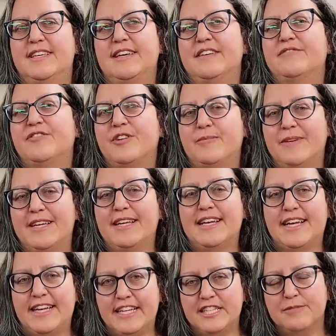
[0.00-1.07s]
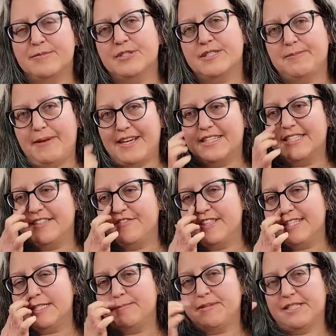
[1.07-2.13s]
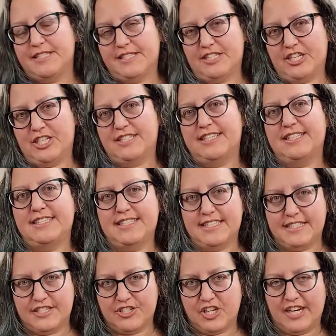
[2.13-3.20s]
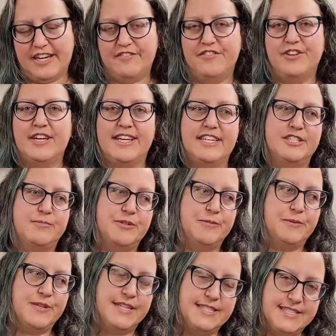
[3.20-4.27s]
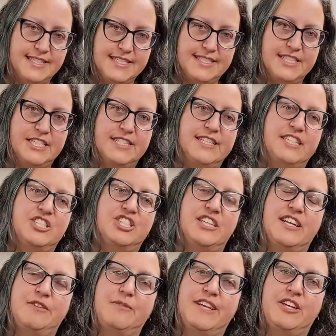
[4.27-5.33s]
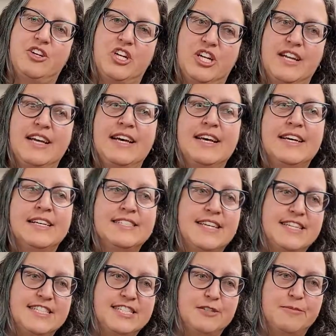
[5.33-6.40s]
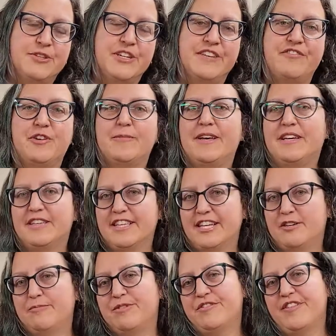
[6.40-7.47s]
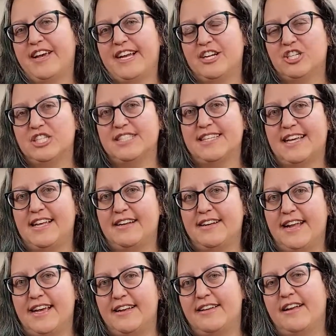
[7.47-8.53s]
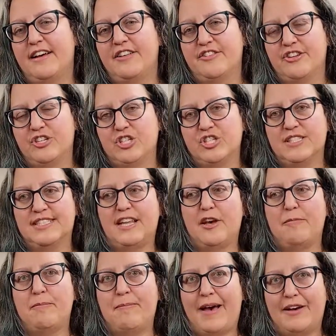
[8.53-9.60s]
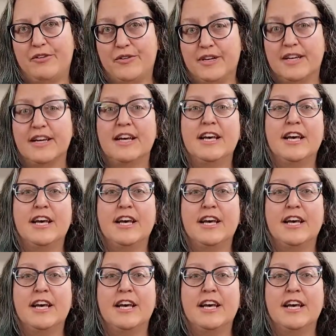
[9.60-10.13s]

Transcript: Yeah, from an age perspective, this bill starts at 6th grade for age-appropriate sex education, and we heard testimony from healthcare providers and others about